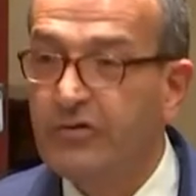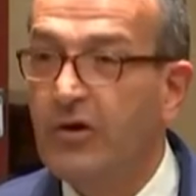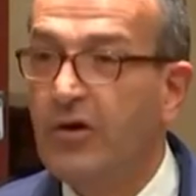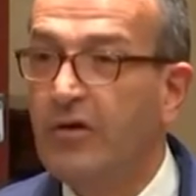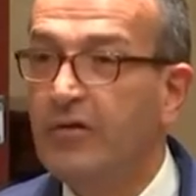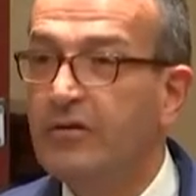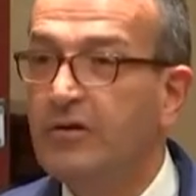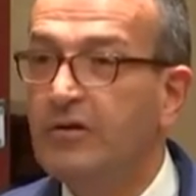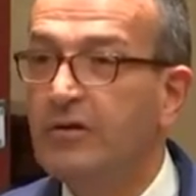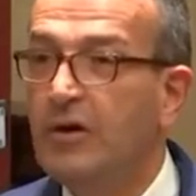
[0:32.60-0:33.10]

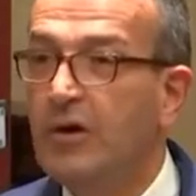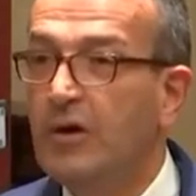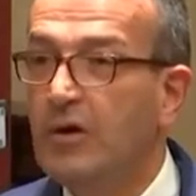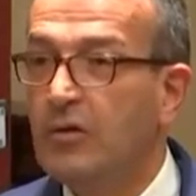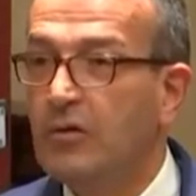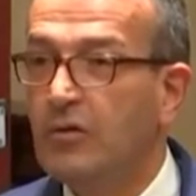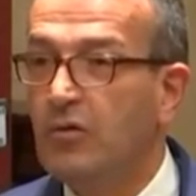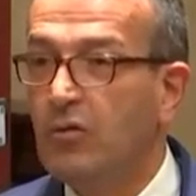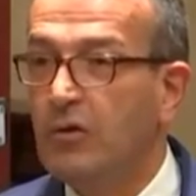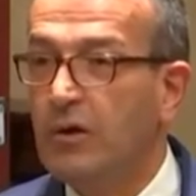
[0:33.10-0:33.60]
of the
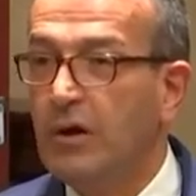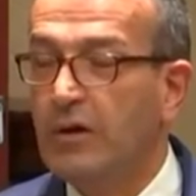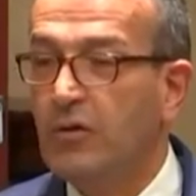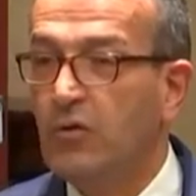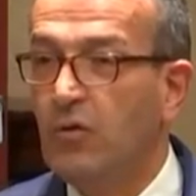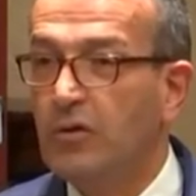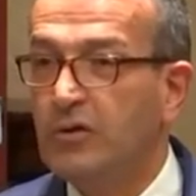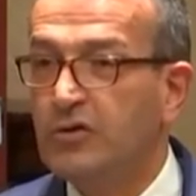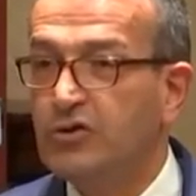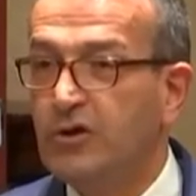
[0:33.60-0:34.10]

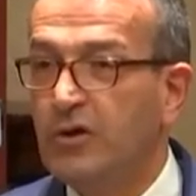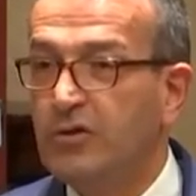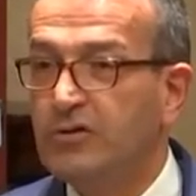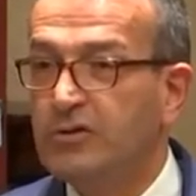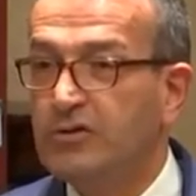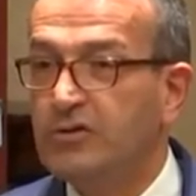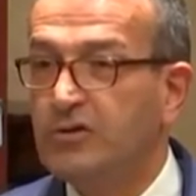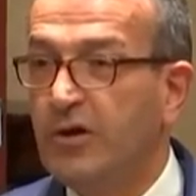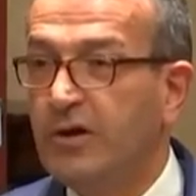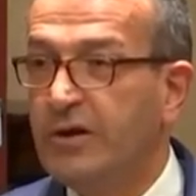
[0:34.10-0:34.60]
Gawler Show
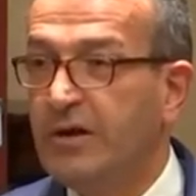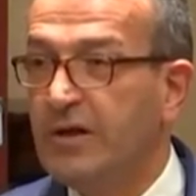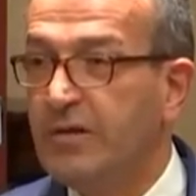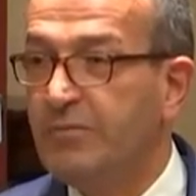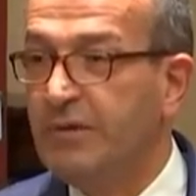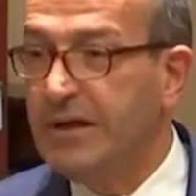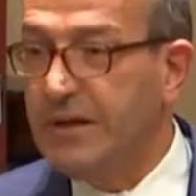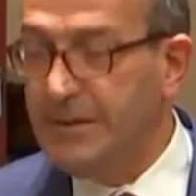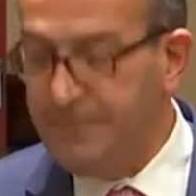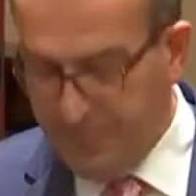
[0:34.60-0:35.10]
Society
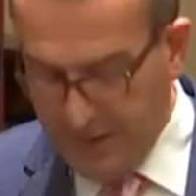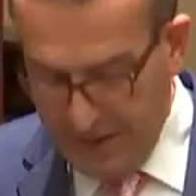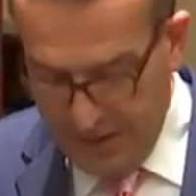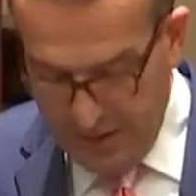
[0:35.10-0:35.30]
Committee,